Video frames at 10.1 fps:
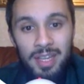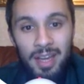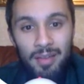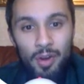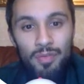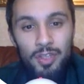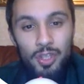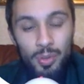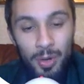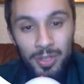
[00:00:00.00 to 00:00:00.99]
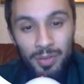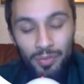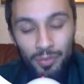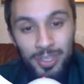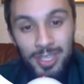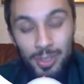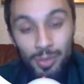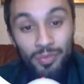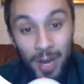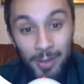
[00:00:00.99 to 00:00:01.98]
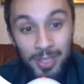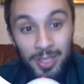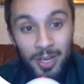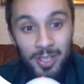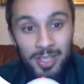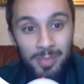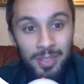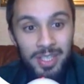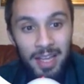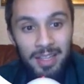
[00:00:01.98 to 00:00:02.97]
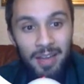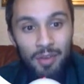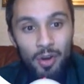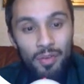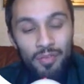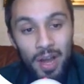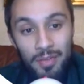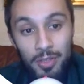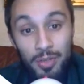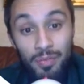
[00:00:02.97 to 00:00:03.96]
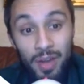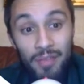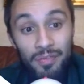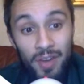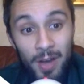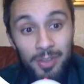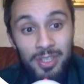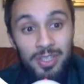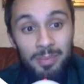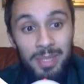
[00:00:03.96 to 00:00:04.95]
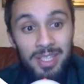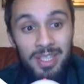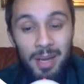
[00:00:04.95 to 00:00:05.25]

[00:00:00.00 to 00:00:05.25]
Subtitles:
They have over 242,000 customers and they have over 505,000 submitted